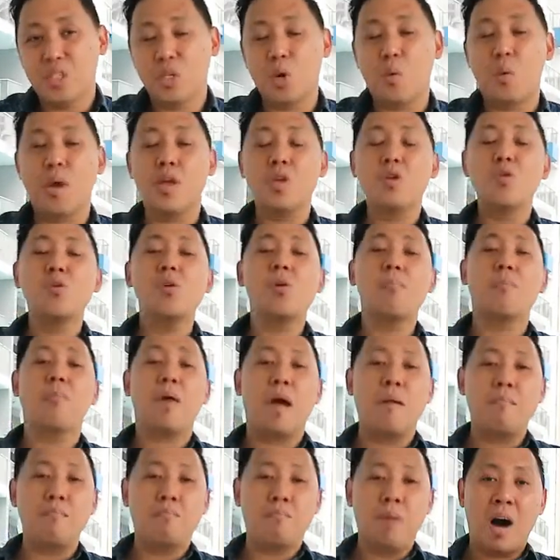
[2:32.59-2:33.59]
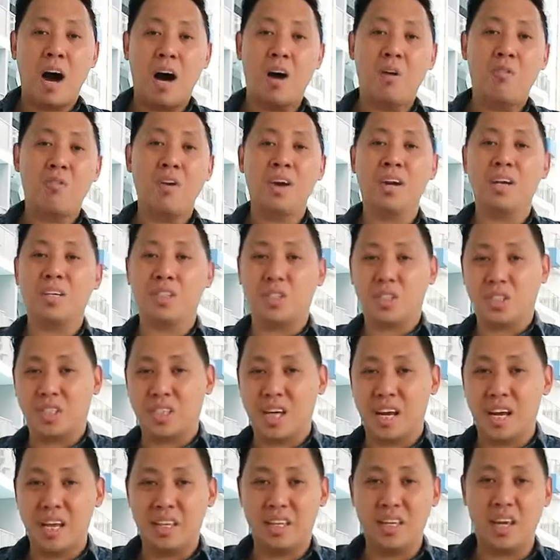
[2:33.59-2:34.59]
So when you are empowering the
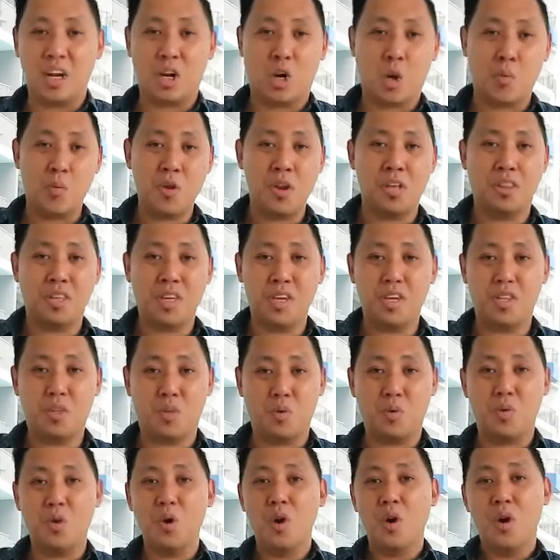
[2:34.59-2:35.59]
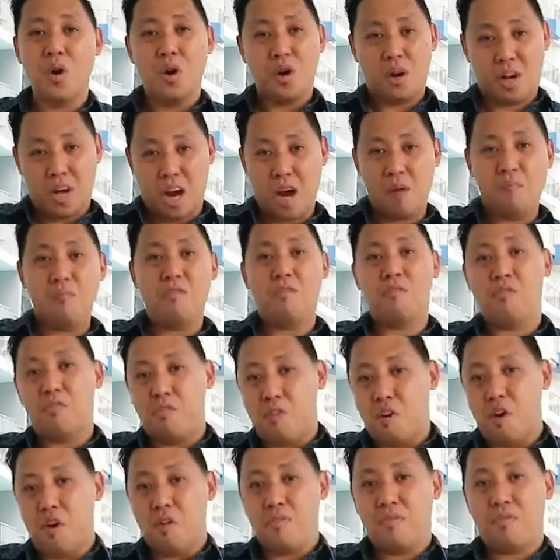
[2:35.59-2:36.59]
society and the community to come
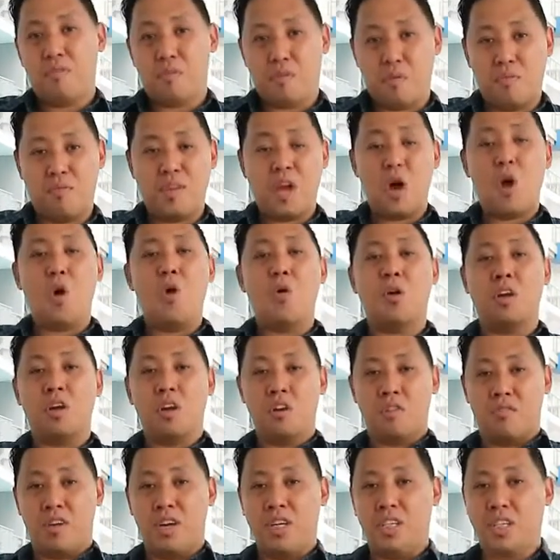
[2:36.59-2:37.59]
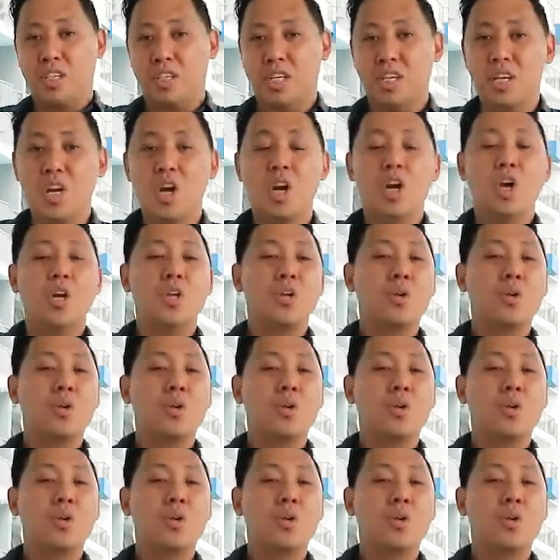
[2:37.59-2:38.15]
forth with their own innovation,